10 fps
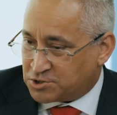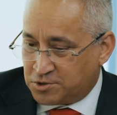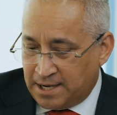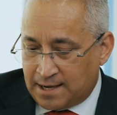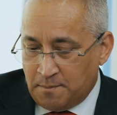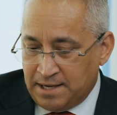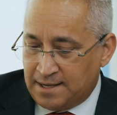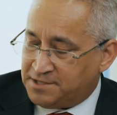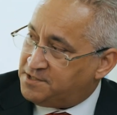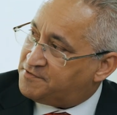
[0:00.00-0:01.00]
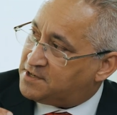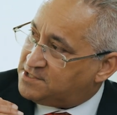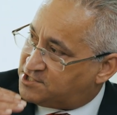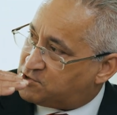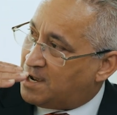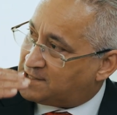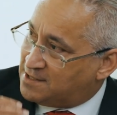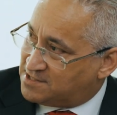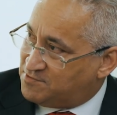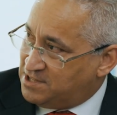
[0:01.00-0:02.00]
So they come in at different
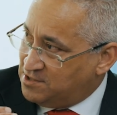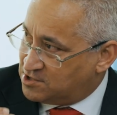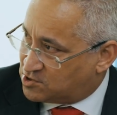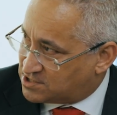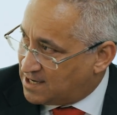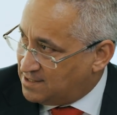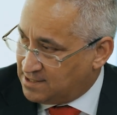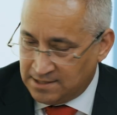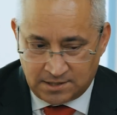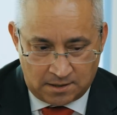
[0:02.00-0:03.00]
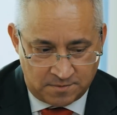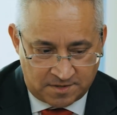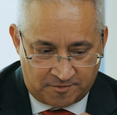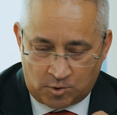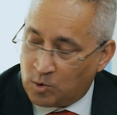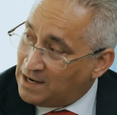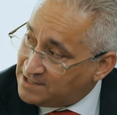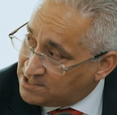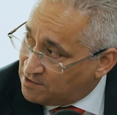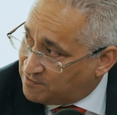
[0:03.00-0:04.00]
stratas within the society in terms of
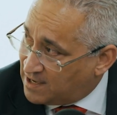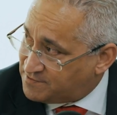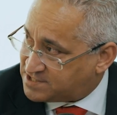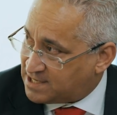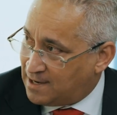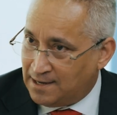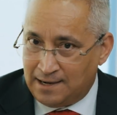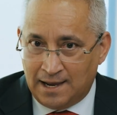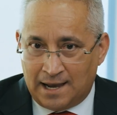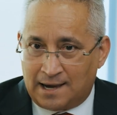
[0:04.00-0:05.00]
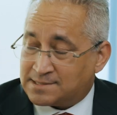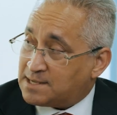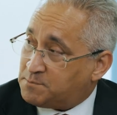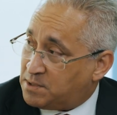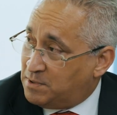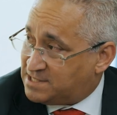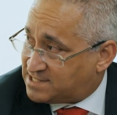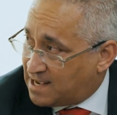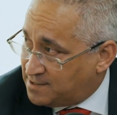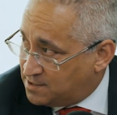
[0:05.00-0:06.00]
quality of lifestyle, acceptable
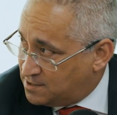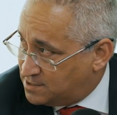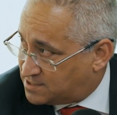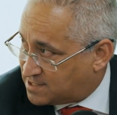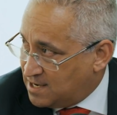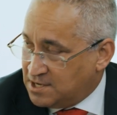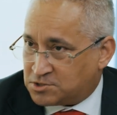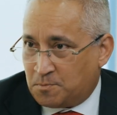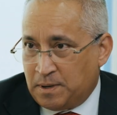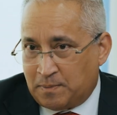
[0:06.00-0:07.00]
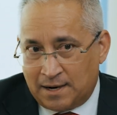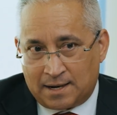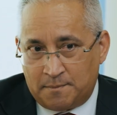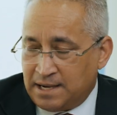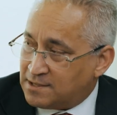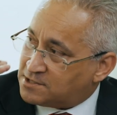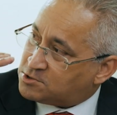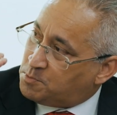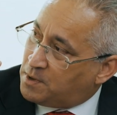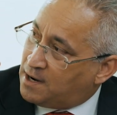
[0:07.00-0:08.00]
standards. So people are coming at the
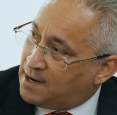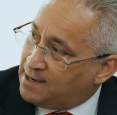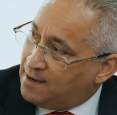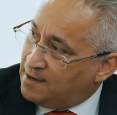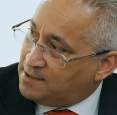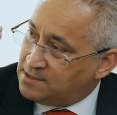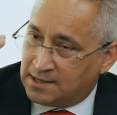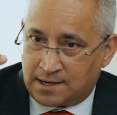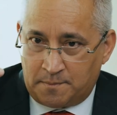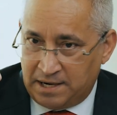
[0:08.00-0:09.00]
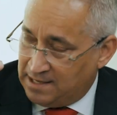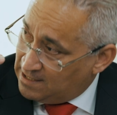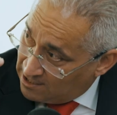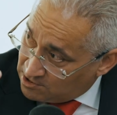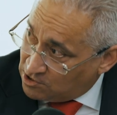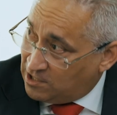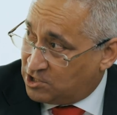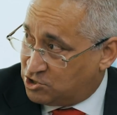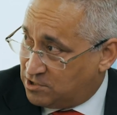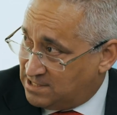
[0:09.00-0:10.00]
super high end. They're coming in the
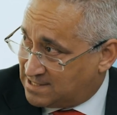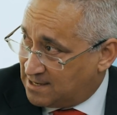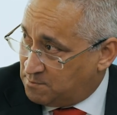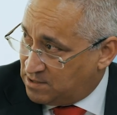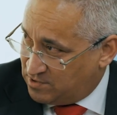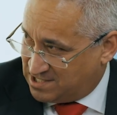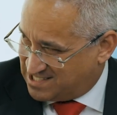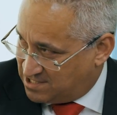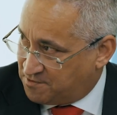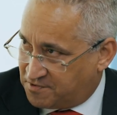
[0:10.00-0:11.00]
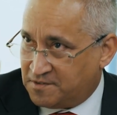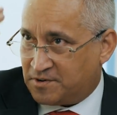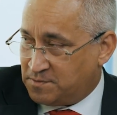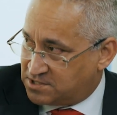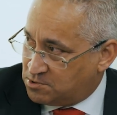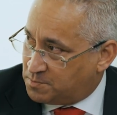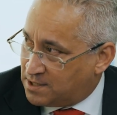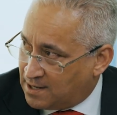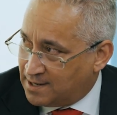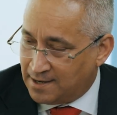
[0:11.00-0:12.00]
luxury segment, which is different from the
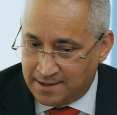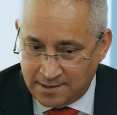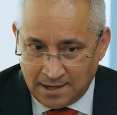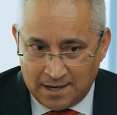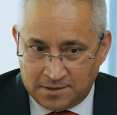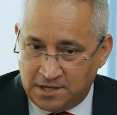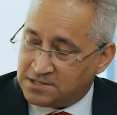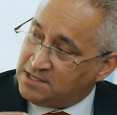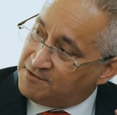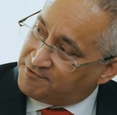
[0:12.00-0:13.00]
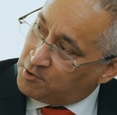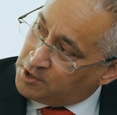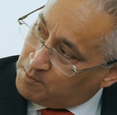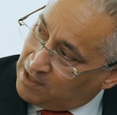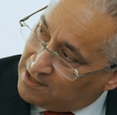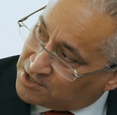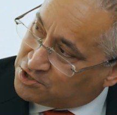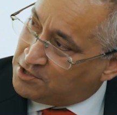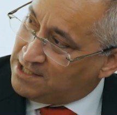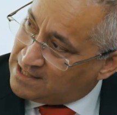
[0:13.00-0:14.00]
super high end. There's the affordable
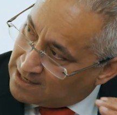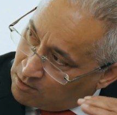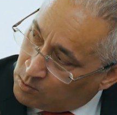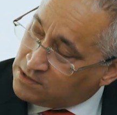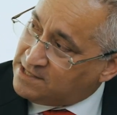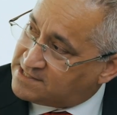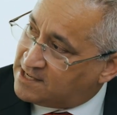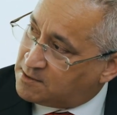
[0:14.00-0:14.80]
luxury. There are all these